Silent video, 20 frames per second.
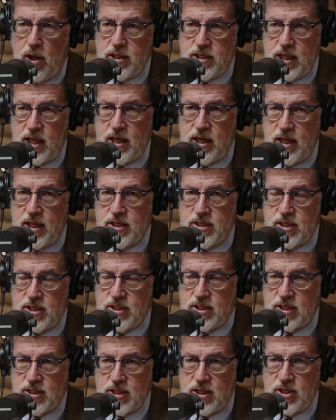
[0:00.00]
attendance
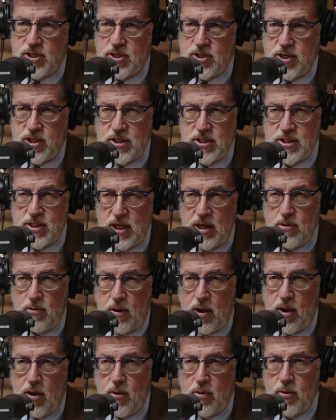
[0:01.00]
is essentially
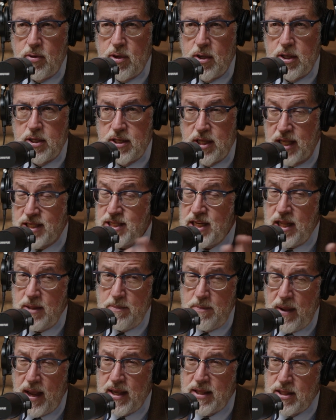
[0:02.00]
zero, doesn't
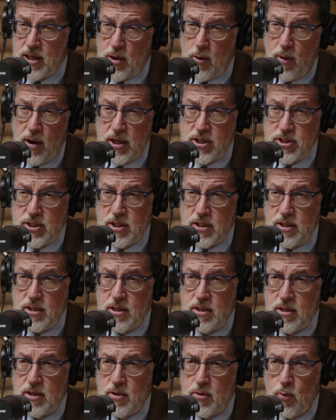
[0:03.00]
it beg the question,
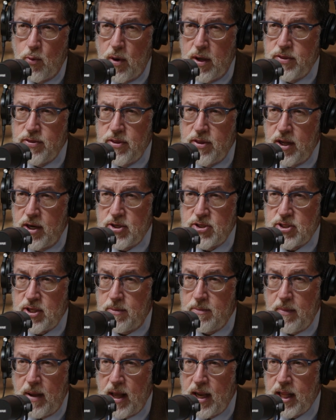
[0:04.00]
wasn't there
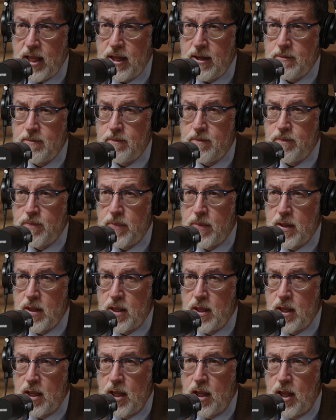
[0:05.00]
somebody?
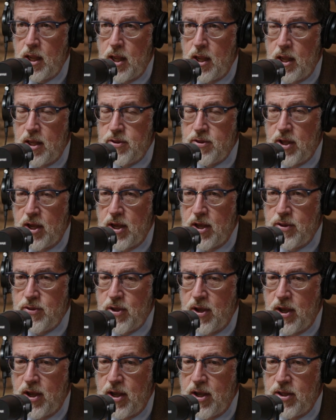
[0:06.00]
The,
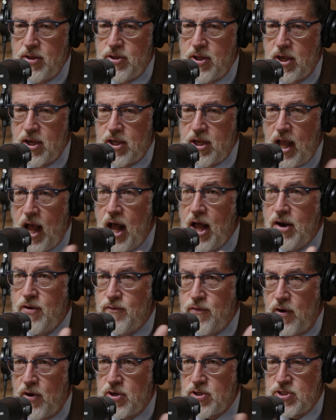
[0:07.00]
the, the
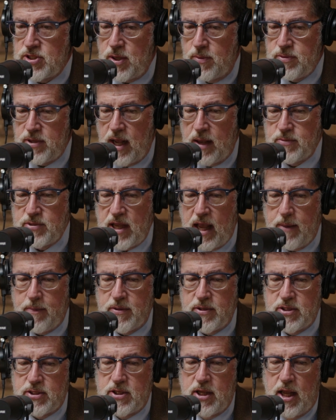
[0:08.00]
converse sometimes
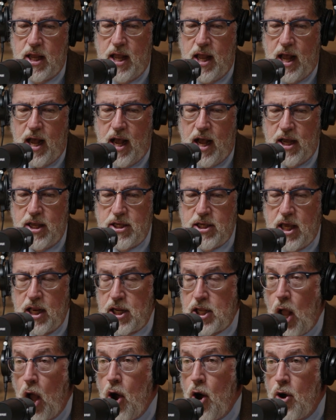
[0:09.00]
happens. Uh, you get a
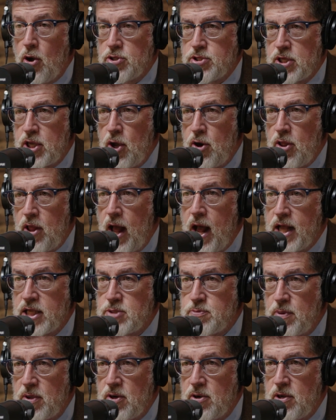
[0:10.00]
call to go to the
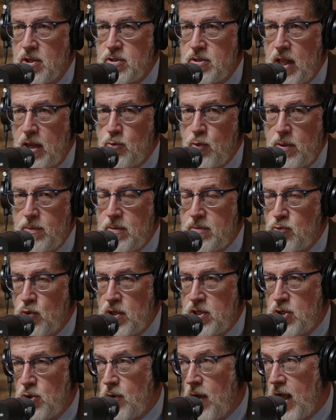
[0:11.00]
hospital, and, and we,
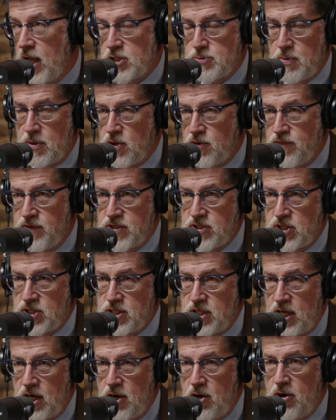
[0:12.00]
we do hospital
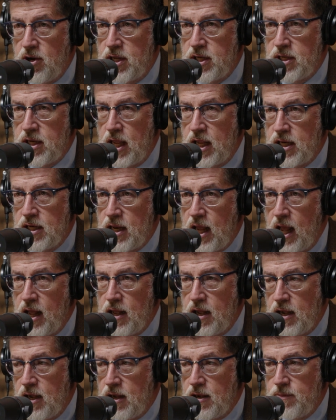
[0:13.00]
visits here, and, and
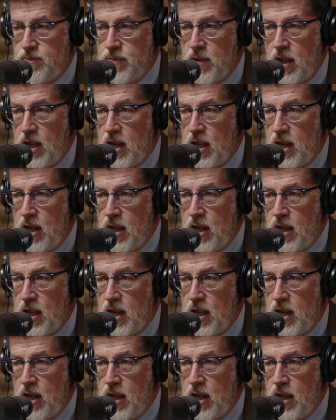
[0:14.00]
um,